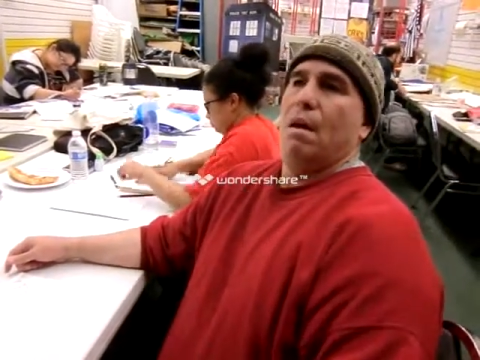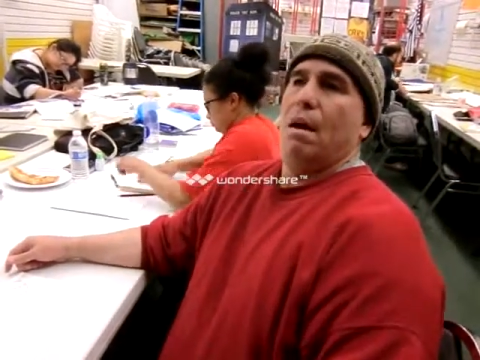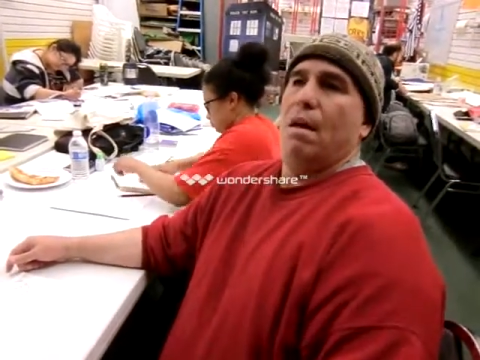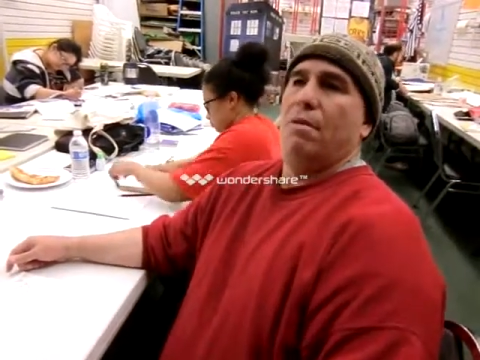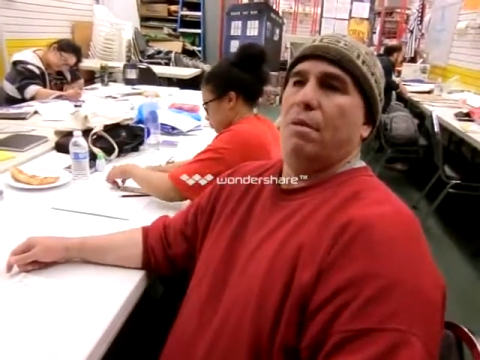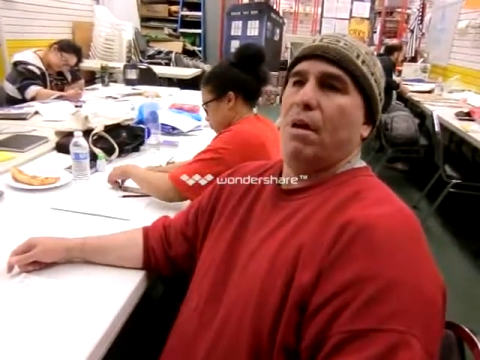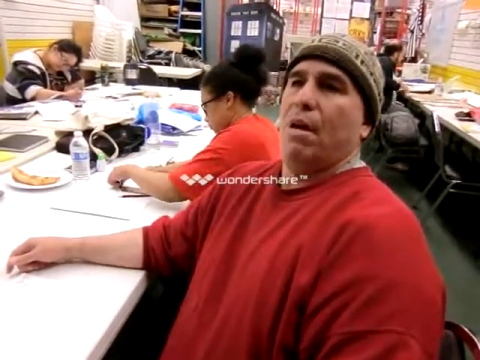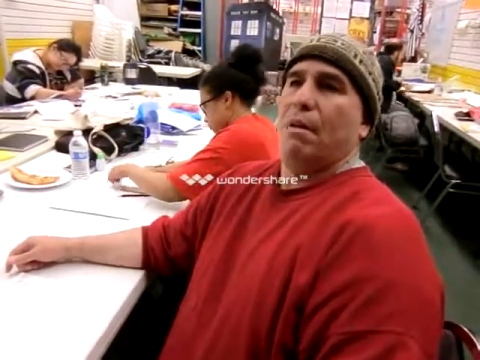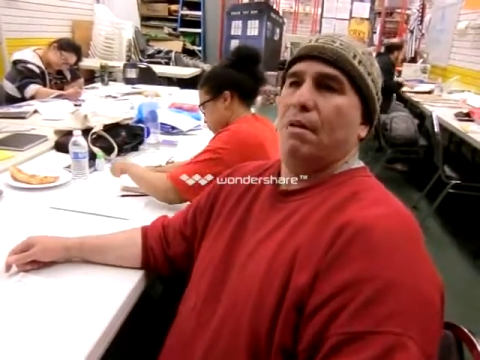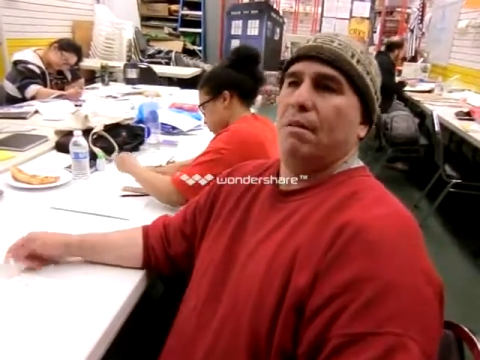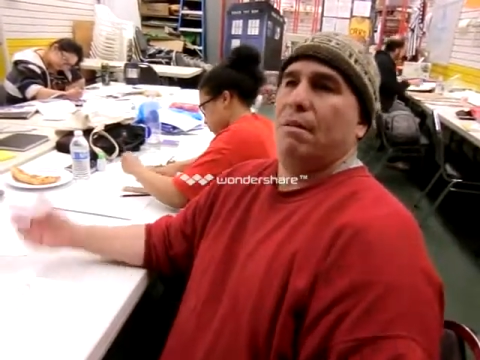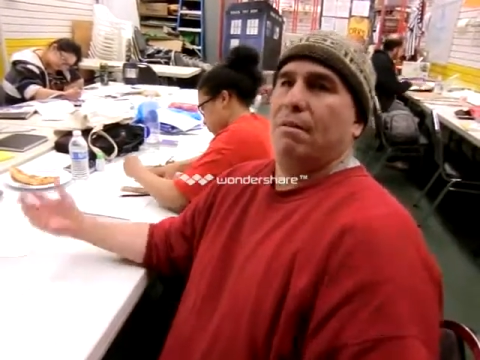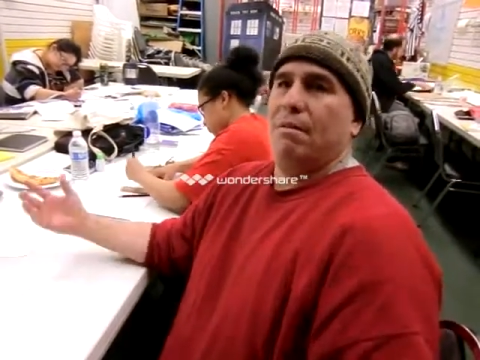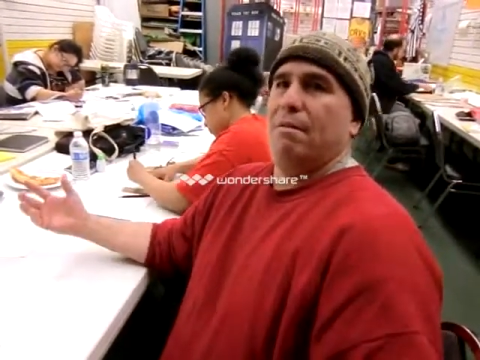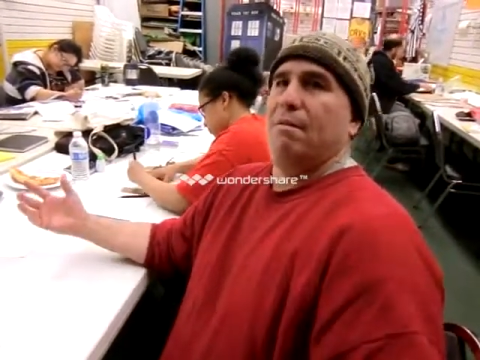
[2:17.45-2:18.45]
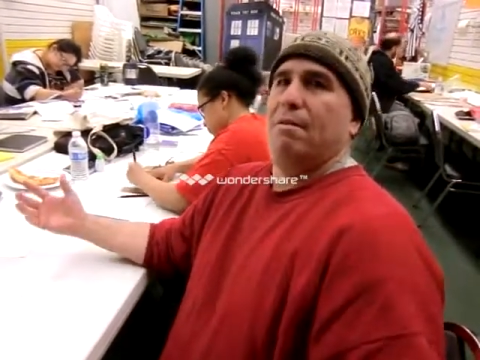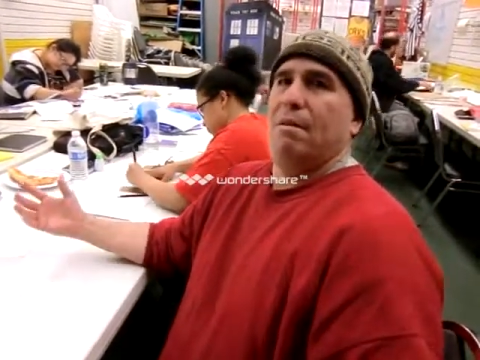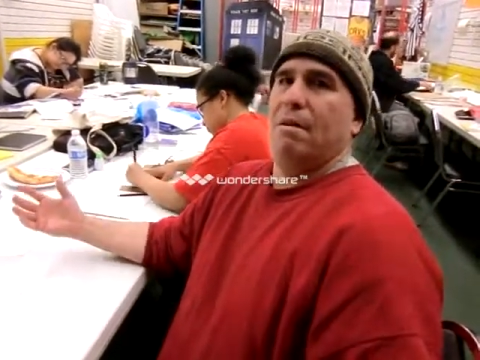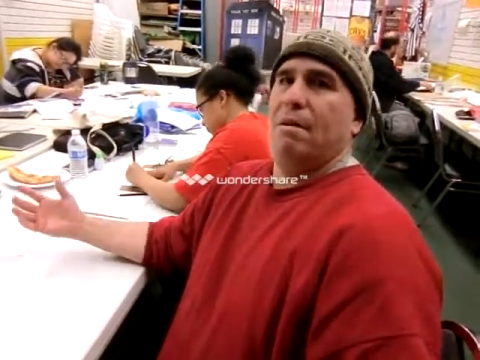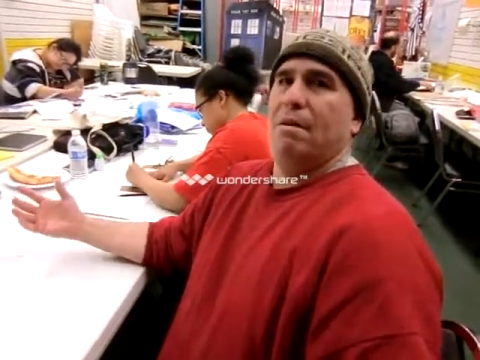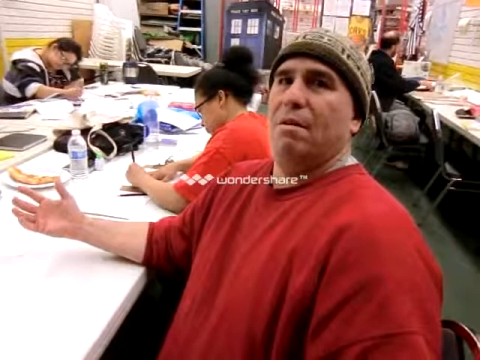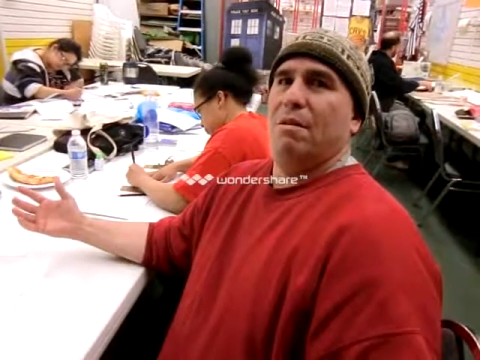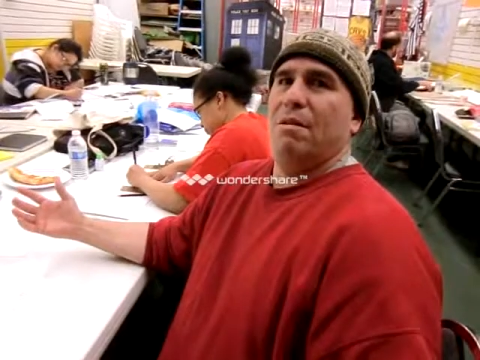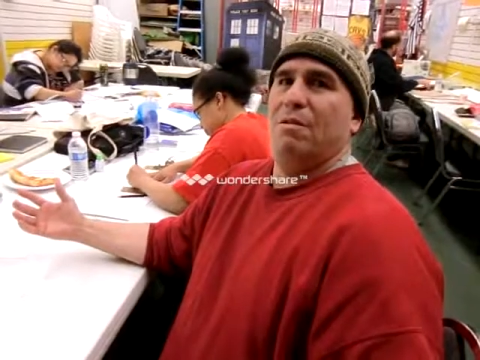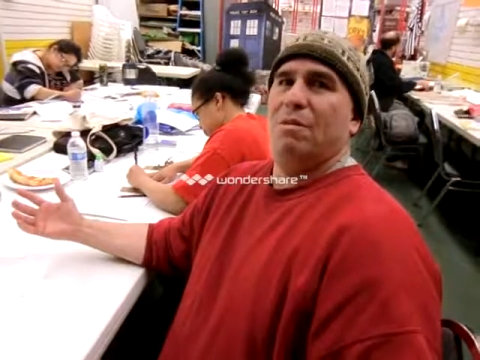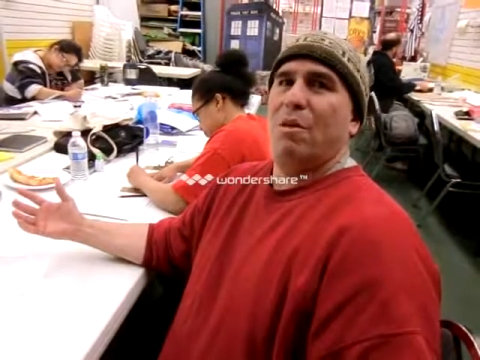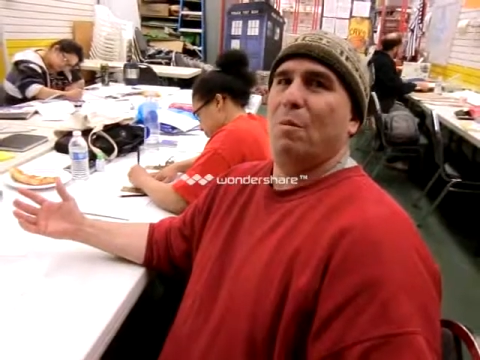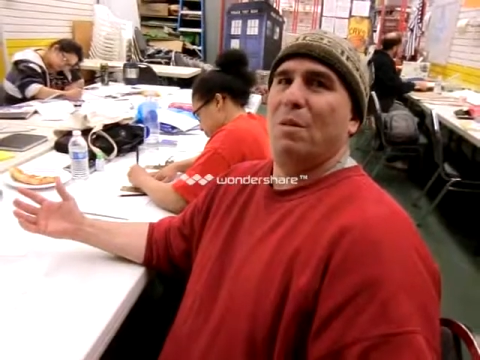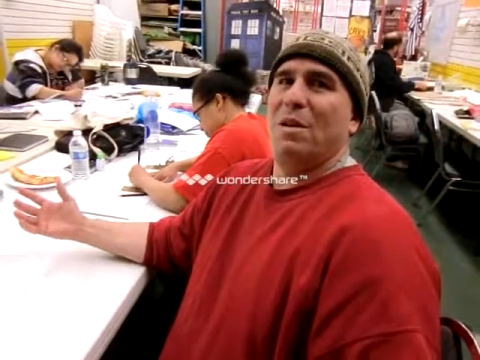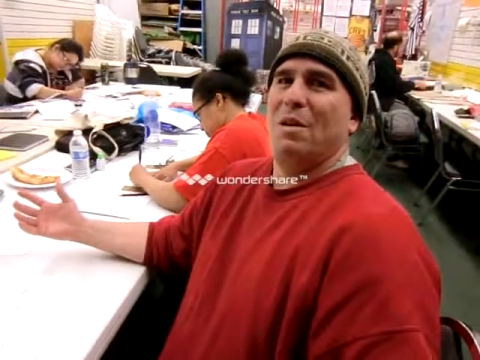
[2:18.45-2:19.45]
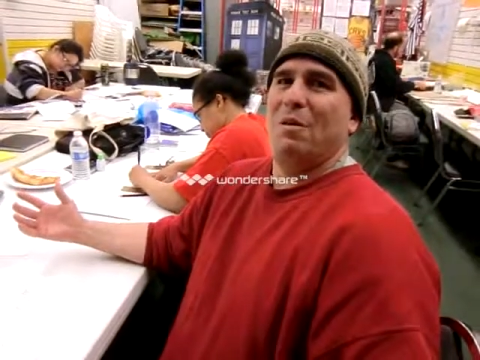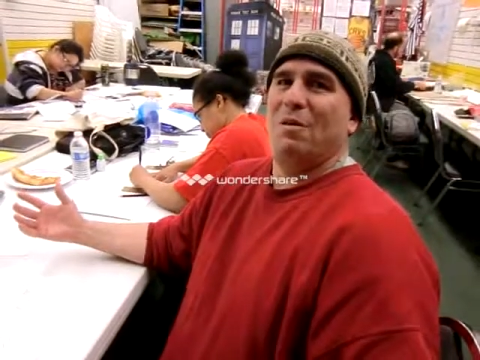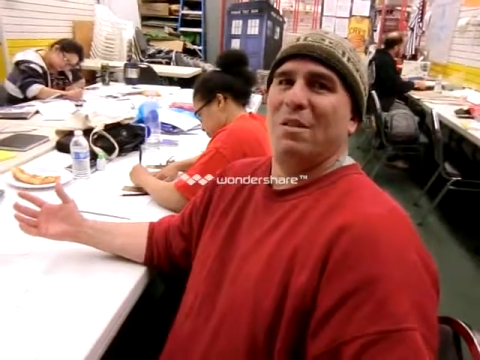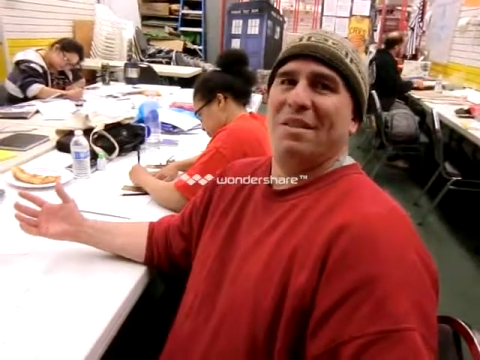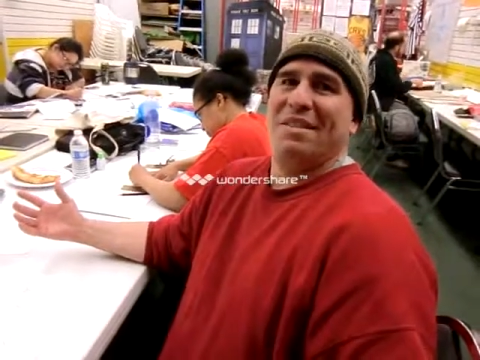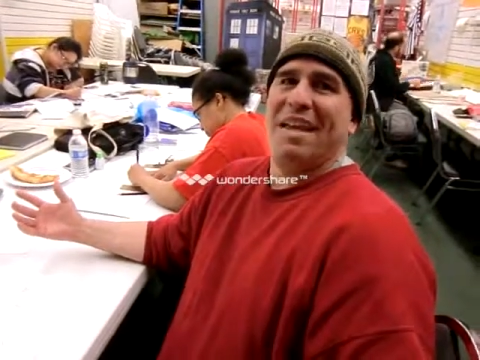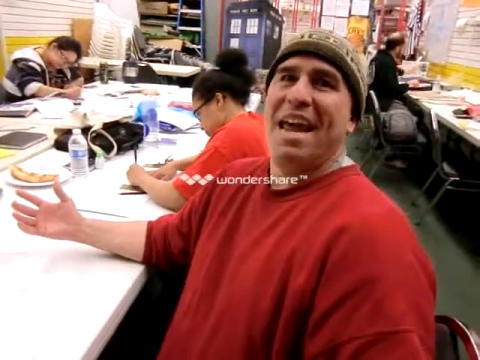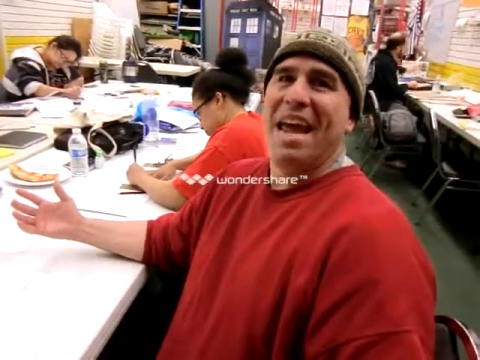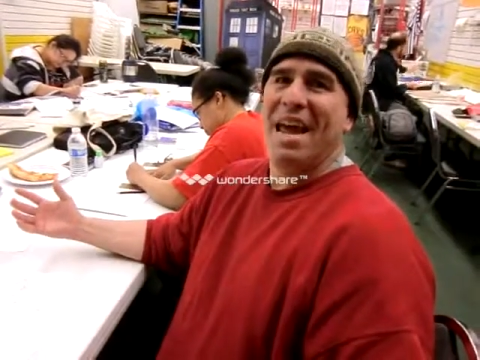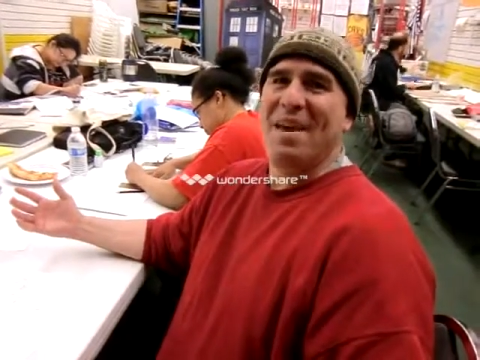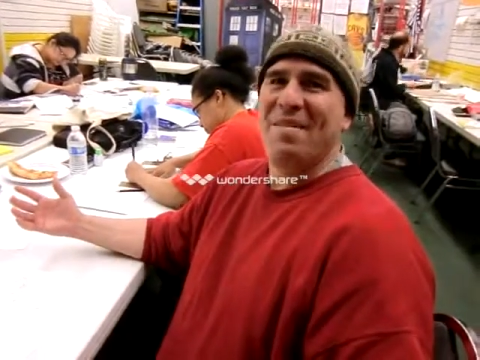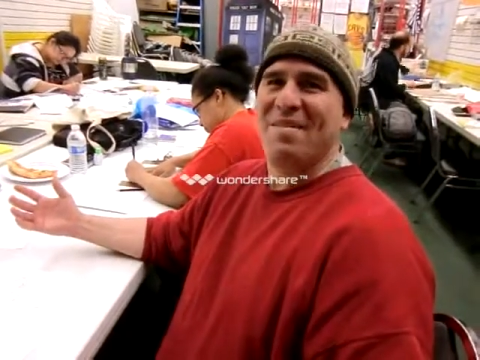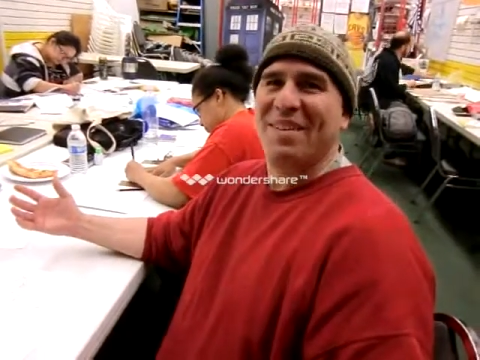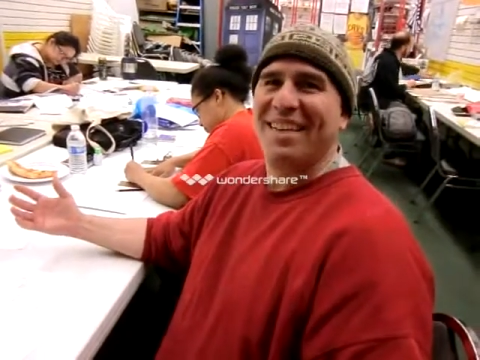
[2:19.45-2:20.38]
I thought nobody knows his name.